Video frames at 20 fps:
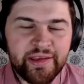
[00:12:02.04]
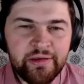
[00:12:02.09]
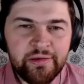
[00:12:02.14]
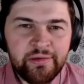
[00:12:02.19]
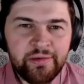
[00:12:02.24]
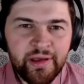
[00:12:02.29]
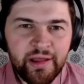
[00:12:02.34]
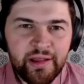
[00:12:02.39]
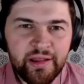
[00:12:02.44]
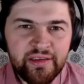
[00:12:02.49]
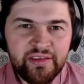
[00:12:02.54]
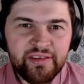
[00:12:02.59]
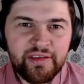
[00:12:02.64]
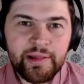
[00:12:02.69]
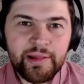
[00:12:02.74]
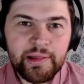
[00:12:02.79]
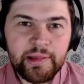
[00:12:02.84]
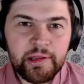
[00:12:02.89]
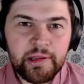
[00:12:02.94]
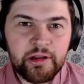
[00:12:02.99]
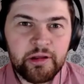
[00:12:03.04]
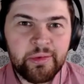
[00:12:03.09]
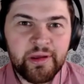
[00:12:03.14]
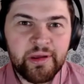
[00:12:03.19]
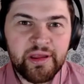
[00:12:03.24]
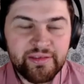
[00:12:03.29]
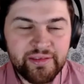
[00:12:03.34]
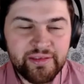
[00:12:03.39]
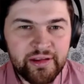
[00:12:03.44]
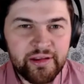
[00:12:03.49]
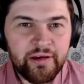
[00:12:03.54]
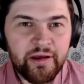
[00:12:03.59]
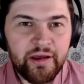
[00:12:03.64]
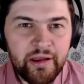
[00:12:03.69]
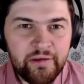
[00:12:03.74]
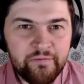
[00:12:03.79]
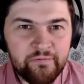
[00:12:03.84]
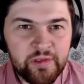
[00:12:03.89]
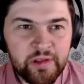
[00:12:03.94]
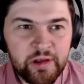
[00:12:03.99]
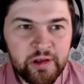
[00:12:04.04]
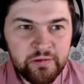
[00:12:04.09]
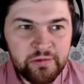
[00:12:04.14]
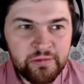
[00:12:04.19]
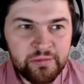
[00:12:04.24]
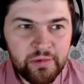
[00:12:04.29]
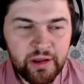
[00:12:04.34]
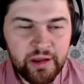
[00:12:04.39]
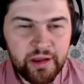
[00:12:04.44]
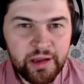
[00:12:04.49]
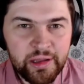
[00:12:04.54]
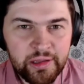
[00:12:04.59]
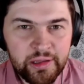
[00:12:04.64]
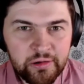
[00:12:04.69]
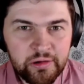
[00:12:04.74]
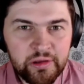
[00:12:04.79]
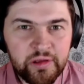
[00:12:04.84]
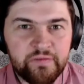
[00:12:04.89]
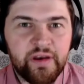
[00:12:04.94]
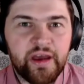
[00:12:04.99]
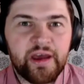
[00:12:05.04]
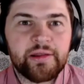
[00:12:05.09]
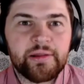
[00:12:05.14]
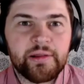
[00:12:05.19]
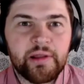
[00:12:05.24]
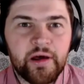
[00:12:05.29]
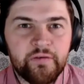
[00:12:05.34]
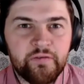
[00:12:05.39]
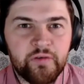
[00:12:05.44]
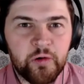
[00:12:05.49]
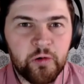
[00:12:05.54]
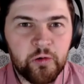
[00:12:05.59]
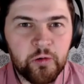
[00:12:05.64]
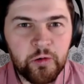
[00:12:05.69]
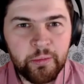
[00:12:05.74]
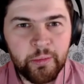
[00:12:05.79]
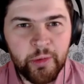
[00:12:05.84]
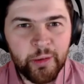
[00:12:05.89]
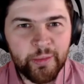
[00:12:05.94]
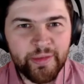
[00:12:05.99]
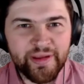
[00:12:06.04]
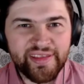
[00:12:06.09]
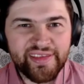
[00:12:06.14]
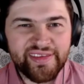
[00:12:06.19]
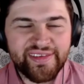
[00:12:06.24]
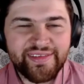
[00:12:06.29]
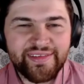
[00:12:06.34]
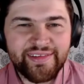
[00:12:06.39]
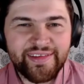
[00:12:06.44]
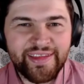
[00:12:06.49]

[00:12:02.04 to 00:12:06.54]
can you tell us a little bit, I know you've had a lot of cool moments